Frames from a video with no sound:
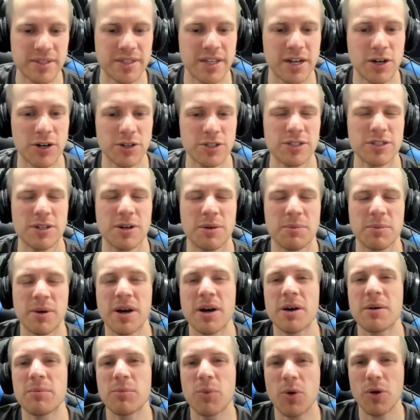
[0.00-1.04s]
There are some
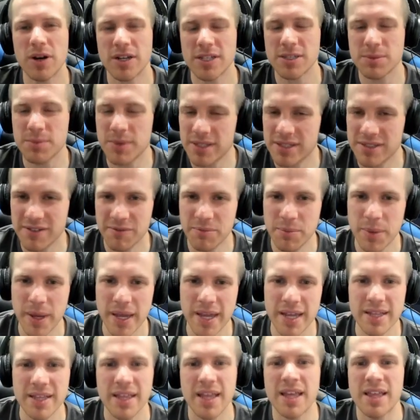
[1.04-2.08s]
more expensive
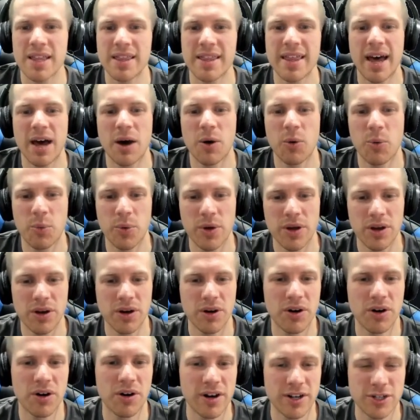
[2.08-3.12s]
bait that
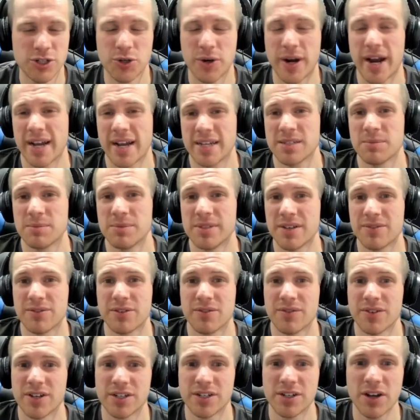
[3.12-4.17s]
will attract some
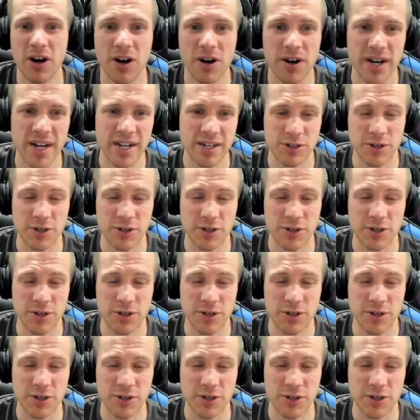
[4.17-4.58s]
different Venari,